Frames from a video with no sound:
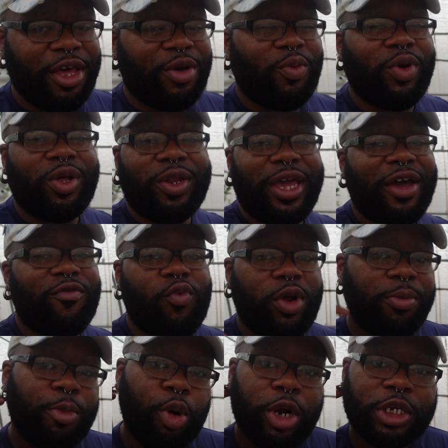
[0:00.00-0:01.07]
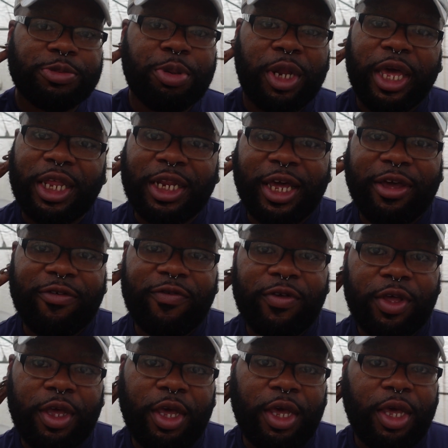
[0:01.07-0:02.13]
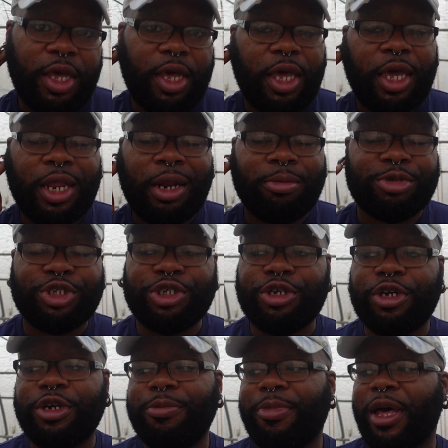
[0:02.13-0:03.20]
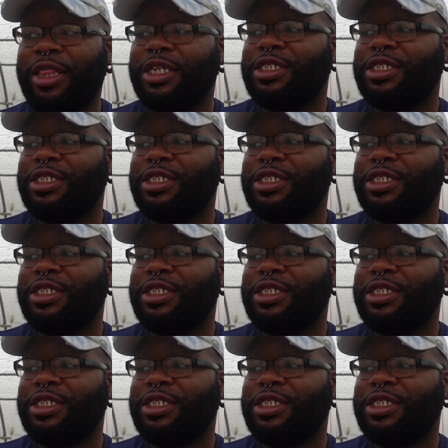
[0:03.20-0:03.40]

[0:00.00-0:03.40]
We only have 1 borage plant left, and I'm sure by the